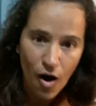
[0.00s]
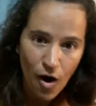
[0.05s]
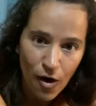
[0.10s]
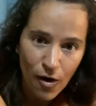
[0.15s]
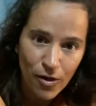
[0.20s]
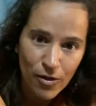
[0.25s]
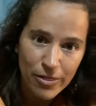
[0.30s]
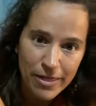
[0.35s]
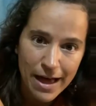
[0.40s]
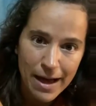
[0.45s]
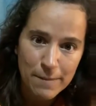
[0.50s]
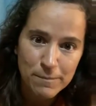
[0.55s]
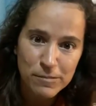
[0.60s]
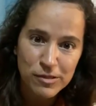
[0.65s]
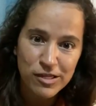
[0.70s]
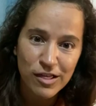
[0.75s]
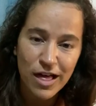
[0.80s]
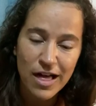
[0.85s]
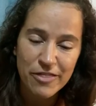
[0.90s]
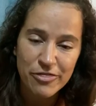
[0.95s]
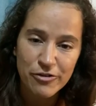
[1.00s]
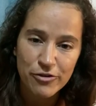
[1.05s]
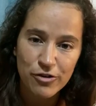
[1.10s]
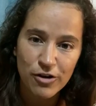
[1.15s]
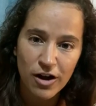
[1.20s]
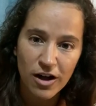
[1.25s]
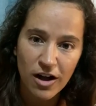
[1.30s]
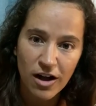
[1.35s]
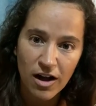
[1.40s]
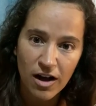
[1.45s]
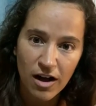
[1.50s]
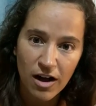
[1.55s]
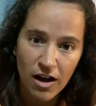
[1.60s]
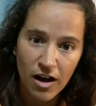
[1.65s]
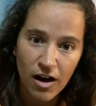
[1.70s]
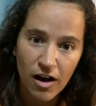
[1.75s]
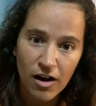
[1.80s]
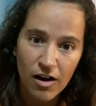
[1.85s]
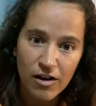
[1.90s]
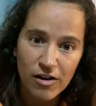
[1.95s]
all that plethora
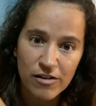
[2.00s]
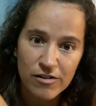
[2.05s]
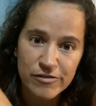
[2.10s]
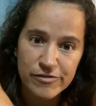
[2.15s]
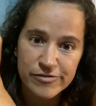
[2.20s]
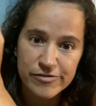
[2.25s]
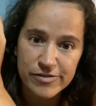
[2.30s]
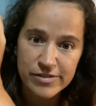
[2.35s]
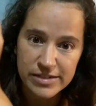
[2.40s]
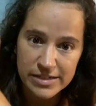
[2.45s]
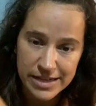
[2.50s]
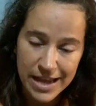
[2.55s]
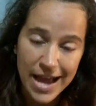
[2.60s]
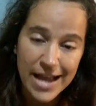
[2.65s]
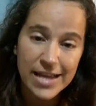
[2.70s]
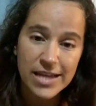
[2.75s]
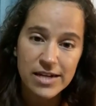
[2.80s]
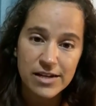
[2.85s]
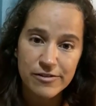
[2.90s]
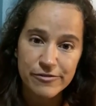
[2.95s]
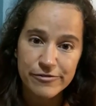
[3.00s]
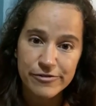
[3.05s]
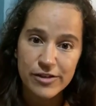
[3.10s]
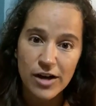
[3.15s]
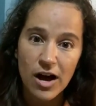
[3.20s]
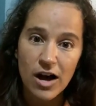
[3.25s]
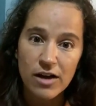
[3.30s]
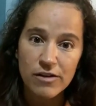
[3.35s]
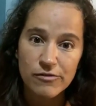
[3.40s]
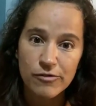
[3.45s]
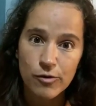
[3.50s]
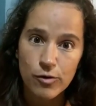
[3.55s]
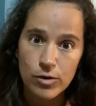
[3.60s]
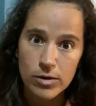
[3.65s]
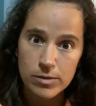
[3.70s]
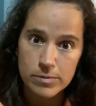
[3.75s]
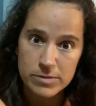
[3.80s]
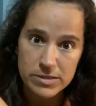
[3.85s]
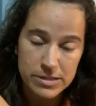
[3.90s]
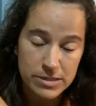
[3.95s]
of negative thought
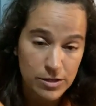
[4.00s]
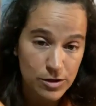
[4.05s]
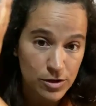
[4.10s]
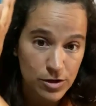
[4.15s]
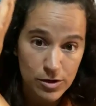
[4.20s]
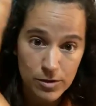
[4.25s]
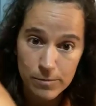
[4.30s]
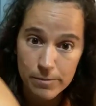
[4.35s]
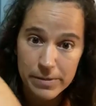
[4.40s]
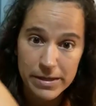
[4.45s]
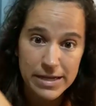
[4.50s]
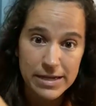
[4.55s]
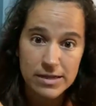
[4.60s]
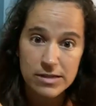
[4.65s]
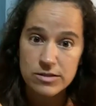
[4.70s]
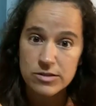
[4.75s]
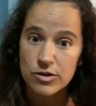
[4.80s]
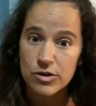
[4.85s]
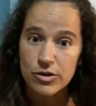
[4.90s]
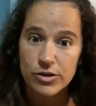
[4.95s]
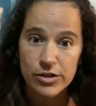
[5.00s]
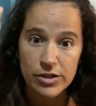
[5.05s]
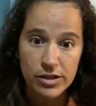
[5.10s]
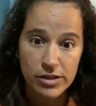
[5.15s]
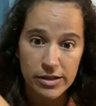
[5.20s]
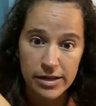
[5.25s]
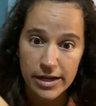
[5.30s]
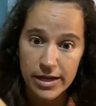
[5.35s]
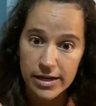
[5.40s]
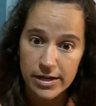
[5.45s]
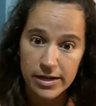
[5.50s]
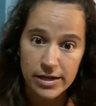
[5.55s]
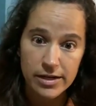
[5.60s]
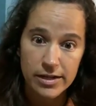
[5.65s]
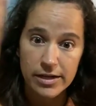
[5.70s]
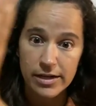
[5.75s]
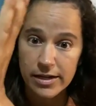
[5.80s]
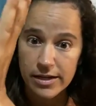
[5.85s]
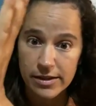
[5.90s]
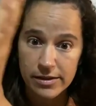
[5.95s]
forms that are being
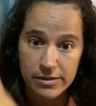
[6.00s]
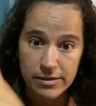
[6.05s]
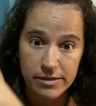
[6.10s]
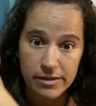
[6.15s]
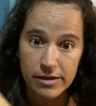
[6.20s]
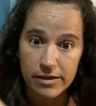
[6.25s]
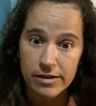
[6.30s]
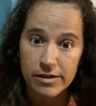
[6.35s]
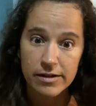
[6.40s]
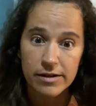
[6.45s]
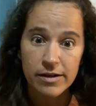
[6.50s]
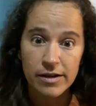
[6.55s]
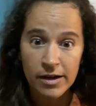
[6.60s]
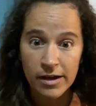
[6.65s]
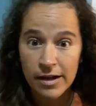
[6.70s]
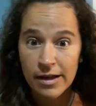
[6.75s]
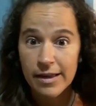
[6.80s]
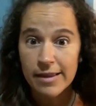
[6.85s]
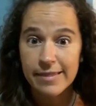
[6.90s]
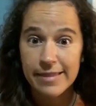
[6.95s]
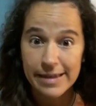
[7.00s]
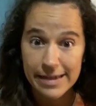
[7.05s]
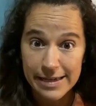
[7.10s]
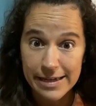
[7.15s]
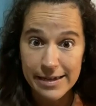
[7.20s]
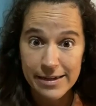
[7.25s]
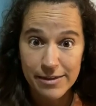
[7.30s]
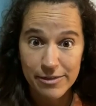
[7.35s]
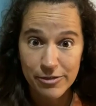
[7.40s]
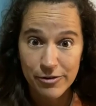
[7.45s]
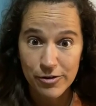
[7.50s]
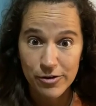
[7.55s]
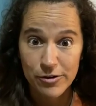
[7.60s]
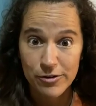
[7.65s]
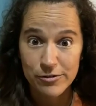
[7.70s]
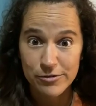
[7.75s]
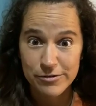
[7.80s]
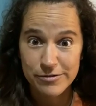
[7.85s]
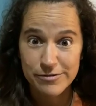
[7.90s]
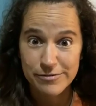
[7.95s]
circulated in the the
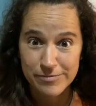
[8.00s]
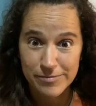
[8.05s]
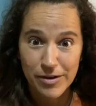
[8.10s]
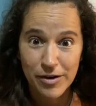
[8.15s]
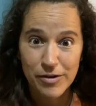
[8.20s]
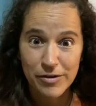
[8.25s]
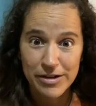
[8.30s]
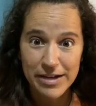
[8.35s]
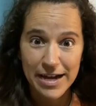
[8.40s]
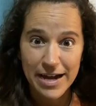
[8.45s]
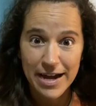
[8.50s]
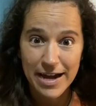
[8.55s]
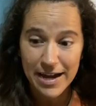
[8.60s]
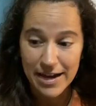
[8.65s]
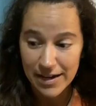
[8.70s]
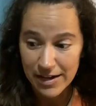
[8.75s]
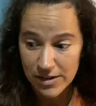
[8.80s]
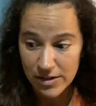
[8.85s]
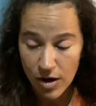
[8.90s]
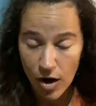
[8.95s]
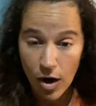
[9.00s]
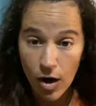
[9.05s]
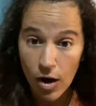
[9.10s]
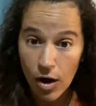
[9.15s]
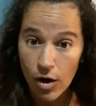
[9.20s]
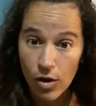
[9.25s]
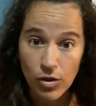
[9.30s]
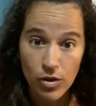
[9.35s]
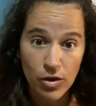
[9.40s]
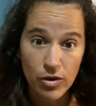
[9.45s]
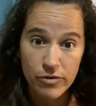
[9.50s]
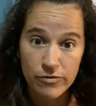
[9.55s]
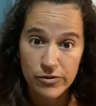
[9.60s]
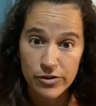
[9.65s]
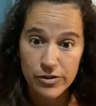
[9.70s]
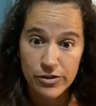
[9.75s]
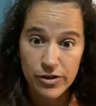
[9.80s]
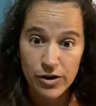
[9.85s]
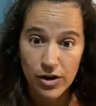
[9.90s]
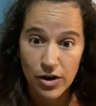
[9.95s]
ethers, okay, and all
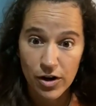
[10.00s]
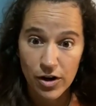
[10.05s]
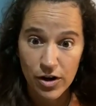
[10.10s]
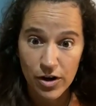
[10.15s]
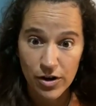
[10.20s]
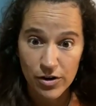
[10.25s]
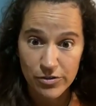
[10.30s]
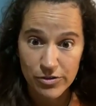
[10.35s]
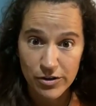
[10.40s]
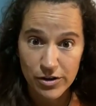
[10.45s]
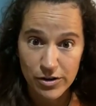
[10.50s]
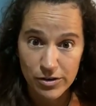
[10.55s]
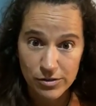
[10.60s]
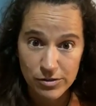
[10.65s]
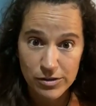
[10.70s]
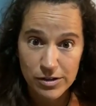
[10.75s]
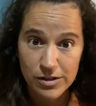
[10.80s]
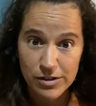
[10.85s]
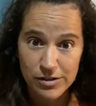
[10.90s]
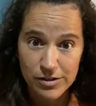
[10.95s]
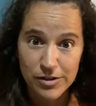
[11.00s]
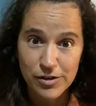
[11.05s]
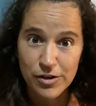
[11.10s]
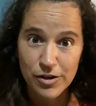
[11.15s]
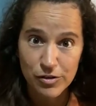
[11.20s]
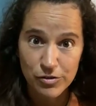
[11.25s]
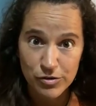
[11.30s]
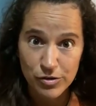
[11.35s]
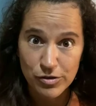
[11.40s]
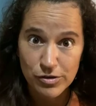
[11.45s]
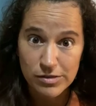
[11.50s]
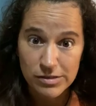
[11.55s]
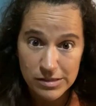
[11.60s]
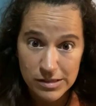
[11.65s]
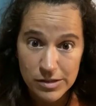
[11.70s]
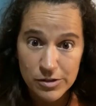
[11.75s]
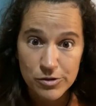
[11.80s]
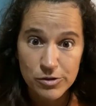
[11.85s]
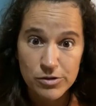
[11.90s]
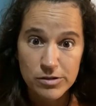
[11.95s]
over the earth that are, you know, they're
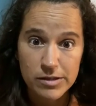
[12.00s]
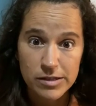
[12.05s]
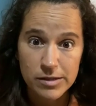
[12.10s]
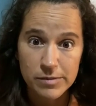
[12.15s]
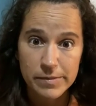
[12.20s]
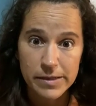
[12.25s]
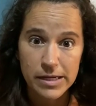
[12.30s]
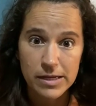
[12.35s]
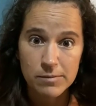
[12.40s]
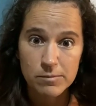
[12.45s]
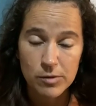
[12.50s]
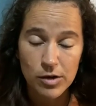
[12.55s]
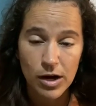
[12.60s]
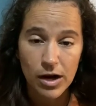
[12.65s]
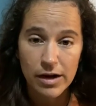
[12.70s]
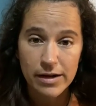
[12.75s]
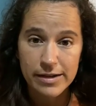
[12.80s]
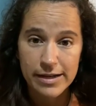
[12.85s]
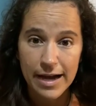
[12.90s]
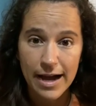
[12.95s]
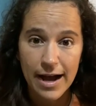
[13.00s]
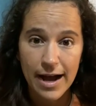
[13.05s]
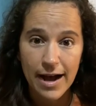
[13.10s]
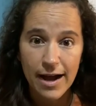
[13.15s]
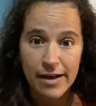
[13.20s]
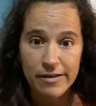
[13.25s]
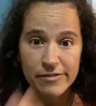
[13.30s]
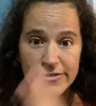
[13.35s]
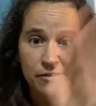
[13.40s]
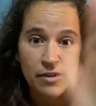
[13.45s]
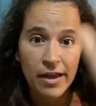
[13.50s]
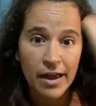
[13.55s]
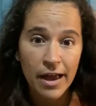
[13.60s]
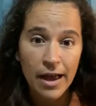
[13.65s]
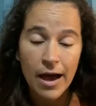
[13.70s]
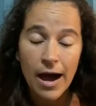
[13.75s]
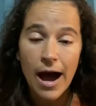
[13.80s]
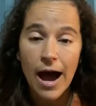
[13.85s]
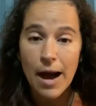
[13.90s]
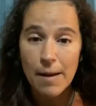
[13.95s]
literally being broadcast.
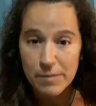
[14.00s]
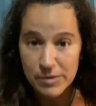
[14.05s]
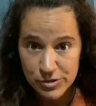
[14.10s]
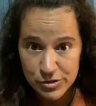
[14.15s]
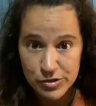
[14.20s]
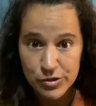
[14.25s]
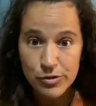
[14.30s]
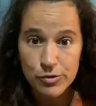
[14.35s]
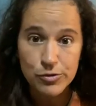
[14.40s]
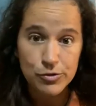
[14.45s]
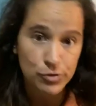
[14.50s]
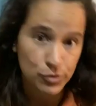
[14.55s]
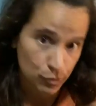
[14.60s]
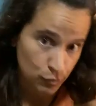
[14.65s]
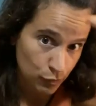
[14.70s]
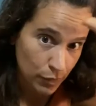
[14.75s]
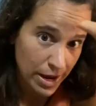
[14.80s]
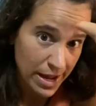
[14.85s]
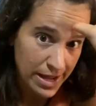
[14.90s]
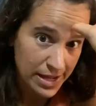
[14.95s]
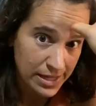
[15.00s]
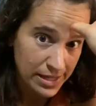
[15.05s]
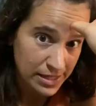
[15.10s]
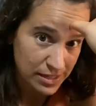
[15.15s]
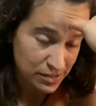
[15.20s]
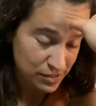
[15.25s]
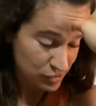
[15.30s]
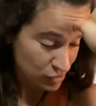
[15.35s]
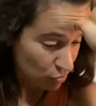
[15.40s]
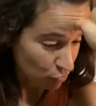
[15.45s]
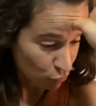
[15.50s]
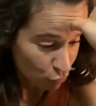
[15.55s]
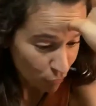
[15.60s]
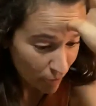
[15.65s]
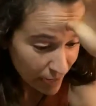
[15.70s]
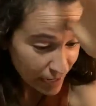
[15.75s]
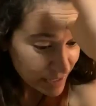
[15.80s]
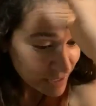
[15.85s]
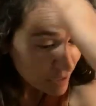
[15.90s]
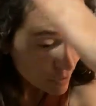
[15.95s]
I'm attuned to Reiki, so
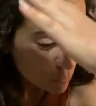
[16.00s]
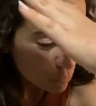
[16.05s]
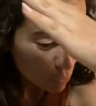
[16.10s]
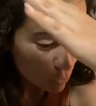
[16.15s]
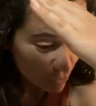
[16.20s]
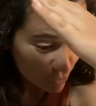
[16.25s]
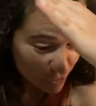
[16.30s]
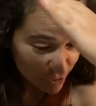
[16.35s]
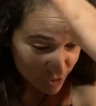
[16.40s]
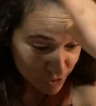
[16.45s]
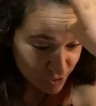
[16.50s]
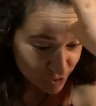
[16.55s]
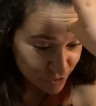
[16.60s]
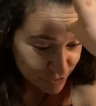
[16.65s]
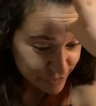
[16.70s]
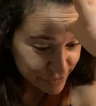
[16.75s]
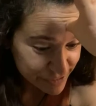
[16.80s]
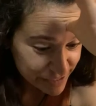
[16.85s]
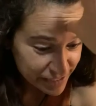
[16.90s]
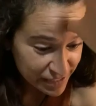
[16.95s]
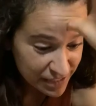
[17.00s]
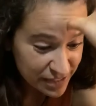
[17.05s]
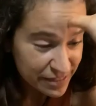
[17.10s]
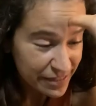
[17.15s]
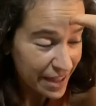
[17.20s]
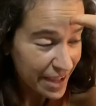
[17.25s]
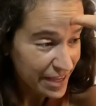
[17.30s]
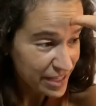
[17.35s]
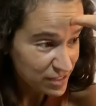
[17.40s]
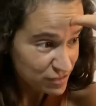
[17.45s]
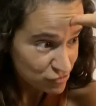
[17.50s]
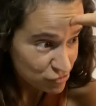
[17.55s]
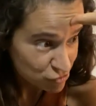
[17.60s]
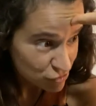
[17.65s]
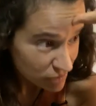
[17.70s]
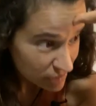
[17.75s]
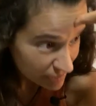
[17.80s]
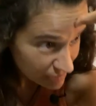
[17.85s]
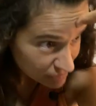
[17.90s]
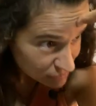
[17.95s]
Reiki will literally, like,
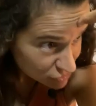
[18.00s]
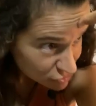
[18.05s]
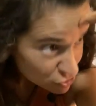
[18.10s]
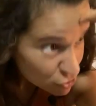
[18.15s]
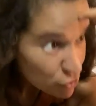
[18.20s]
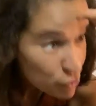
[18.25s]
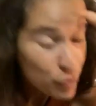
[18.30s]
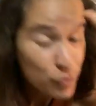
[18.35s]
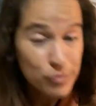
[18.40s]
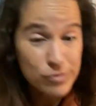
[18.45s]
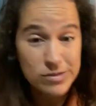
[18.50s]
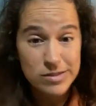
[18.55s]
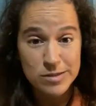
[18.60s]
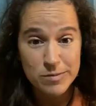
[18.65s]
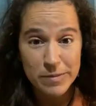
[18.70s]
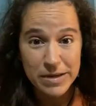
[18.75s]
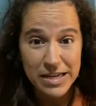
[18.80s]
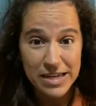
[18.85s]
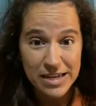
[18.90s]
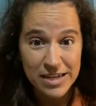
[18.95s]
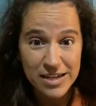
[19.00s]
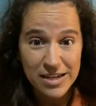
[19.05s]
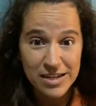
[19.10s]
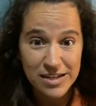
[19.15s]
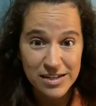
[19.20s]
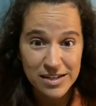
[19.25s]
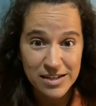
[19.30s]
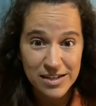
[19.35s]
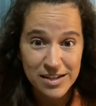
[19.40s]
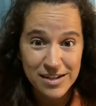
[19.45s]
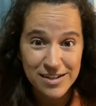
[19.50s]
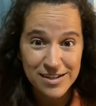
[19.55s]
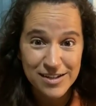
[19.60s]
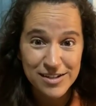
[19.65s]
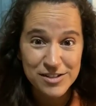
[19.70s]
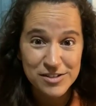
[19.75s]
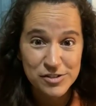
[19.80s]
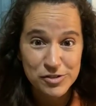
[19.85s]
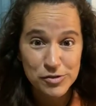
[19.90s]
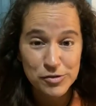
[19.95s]
it tunes me in
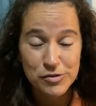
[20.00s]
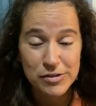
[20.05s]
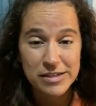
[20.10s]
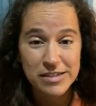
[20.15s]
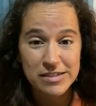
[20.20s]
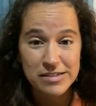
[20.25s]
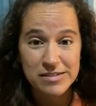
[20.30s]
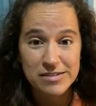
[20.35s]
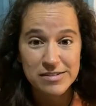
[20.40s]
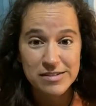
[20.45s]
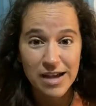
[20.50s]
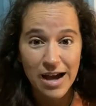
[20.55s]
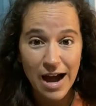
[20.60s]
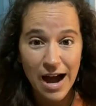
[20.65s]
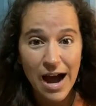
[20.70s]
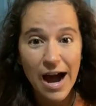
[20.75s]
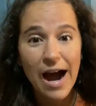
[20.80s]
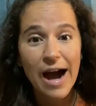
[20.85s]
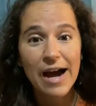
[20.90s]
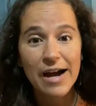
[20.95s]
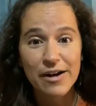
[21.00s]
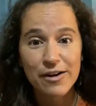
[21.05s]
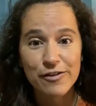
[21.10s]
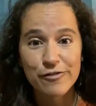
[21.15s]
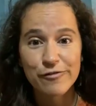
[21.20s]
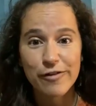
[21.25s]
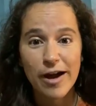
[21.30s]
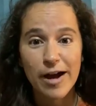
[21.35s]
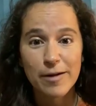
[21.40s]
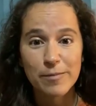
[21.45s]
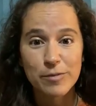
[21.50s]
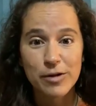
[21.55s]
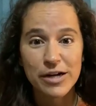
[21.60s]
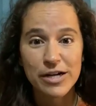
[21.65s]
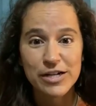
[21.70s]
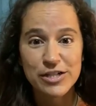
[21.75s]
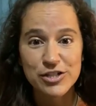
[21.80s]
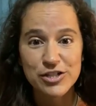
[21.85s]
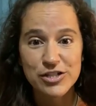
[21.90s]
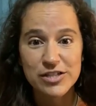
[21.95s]
to these higher
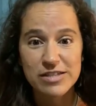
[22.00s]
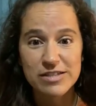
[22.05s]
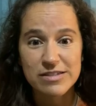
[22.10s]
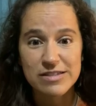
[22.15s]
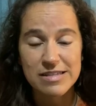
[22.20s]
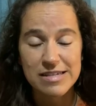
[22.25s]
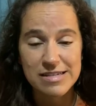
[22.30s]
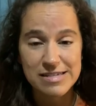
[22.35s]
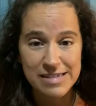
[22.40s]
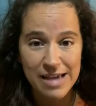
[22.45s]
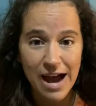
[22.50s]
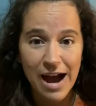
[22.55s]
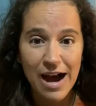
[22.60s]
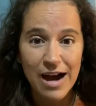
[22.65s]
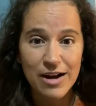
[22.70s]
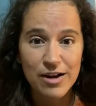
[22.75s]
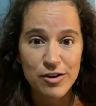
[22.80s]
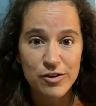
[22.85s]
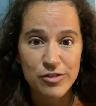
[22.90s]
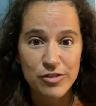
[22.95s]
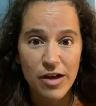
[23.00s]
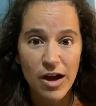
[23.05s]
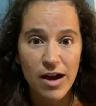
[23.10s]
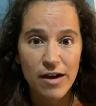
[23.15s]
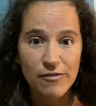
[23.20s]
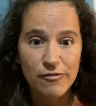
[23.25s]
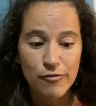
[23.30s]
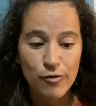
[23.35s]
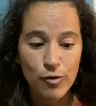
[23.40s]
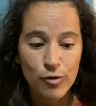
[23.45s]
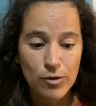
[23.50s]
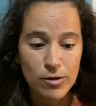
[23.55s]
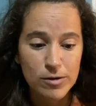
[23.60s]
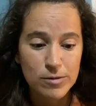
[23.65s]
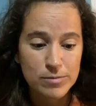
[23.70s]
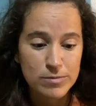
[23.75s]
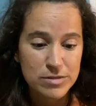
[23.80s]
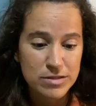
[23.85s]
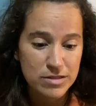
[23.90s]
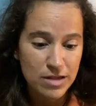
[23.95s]
vibrations, these higher thought
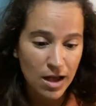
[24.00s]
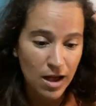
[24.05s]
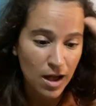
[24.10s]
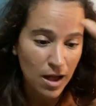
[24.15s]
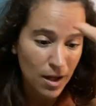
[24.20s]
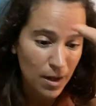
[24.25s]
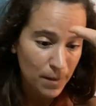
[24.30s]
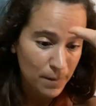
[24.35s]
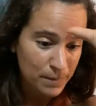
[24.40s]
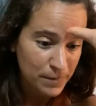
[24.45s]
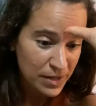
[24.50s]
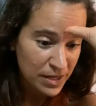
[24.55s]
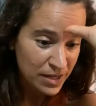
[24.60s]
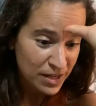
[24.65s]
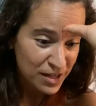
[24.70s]
forms, um,